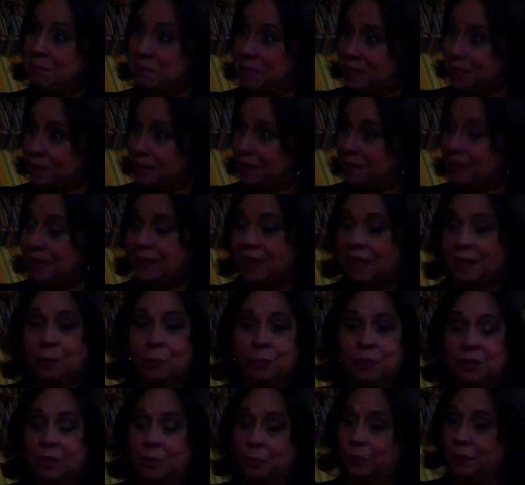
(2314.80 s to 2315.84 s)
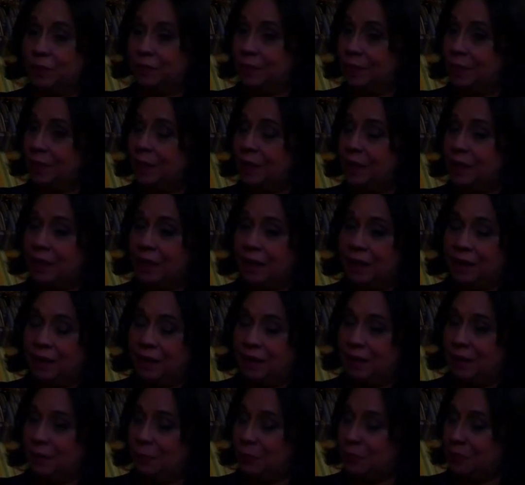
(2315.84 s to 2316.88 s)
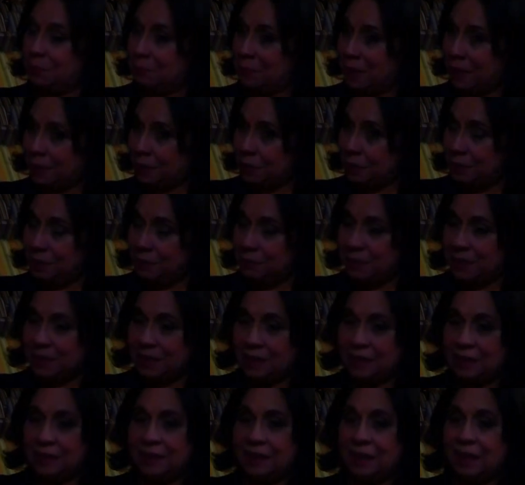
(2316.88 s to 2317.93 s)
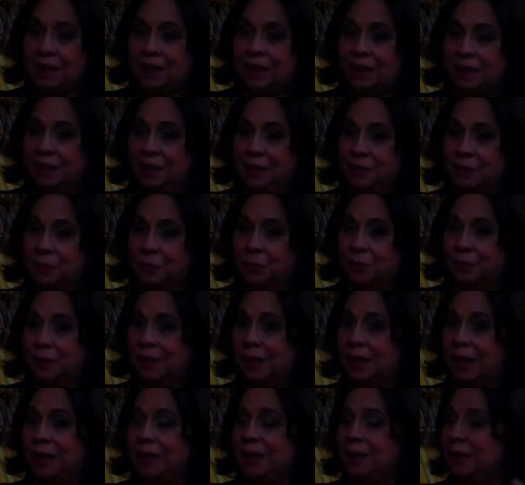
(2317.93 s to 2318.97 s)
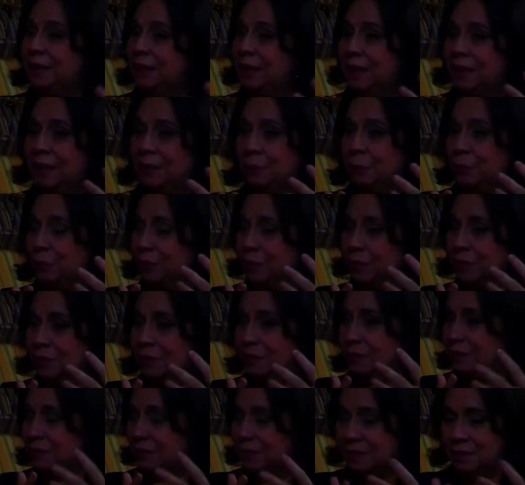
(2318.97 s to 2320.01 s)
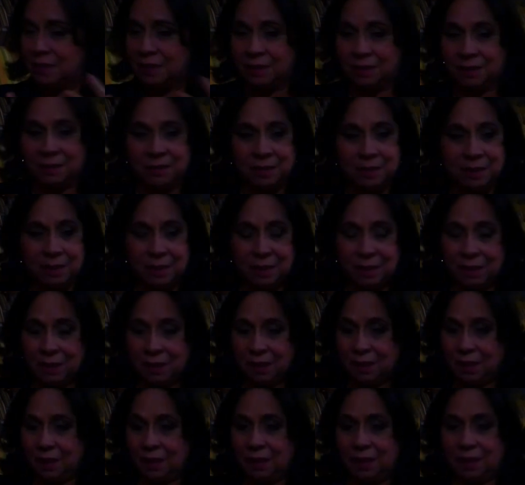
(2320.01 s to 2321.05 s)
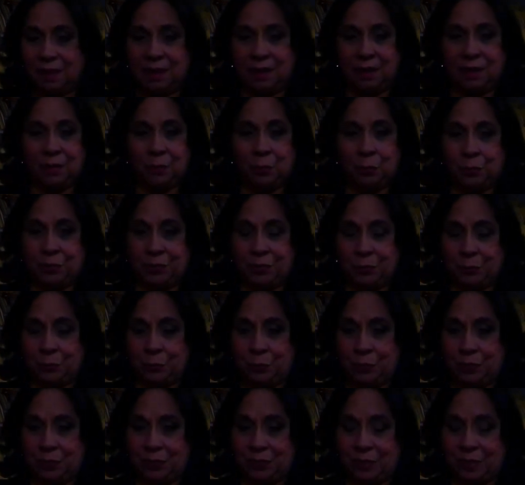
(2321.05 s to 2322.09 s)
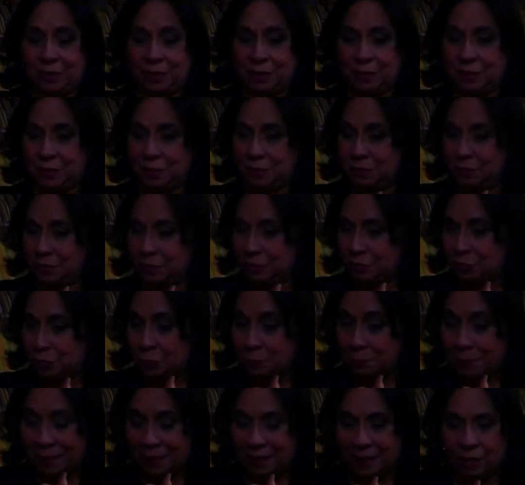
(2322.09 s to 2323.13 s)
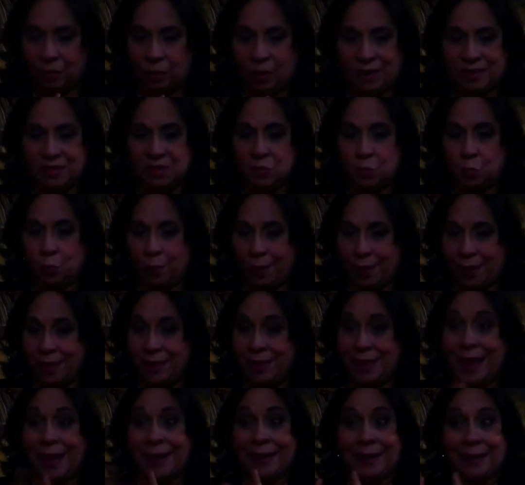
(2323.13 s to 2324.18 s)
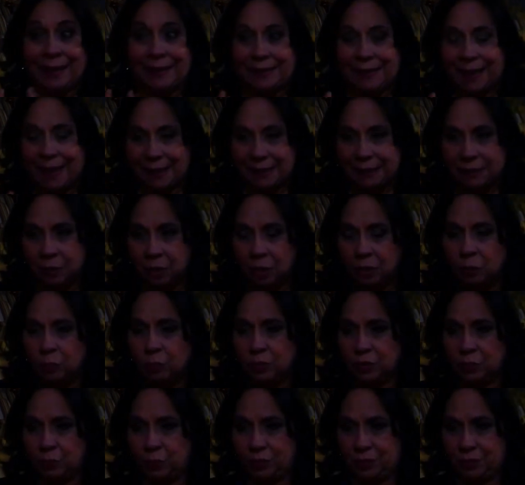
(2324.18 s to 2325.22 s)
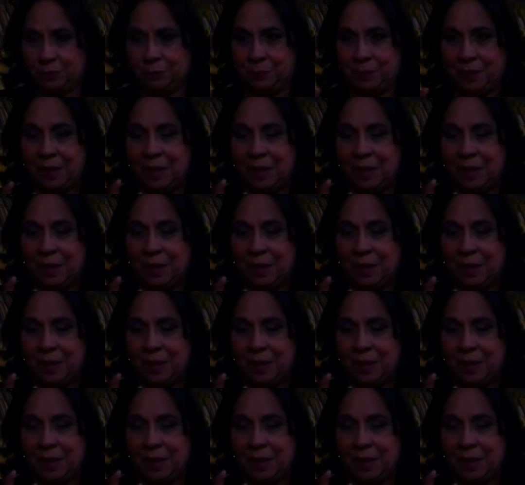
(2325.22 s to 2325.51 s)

immediately. I worked with, uh, with Mario and Margarita uh, Toirac and I worked at, uh, uh, with, with uh, Dumais as well. And I had not worked with